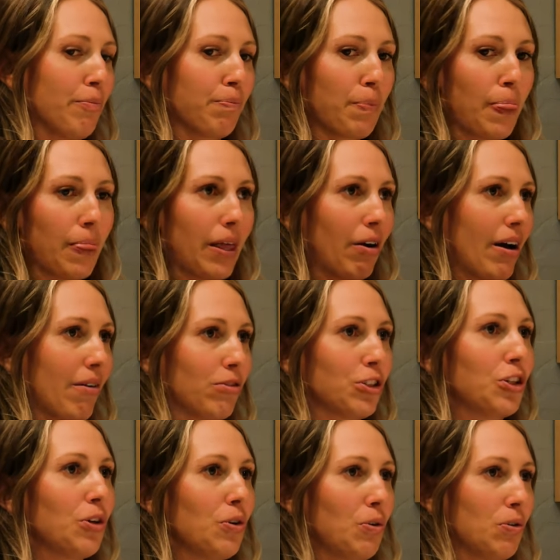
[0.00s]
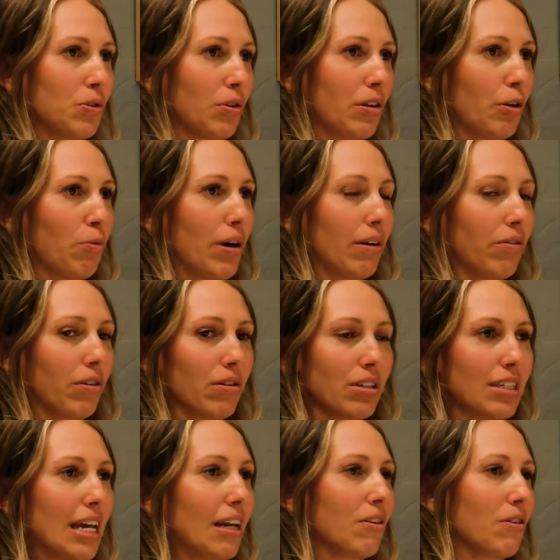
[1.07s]
Mm-hmm. They don't have shoes, or they're wearing little
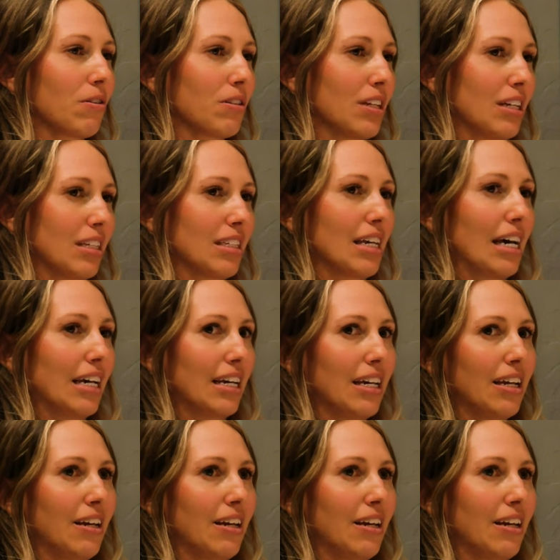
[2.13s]
sandals. And it's like,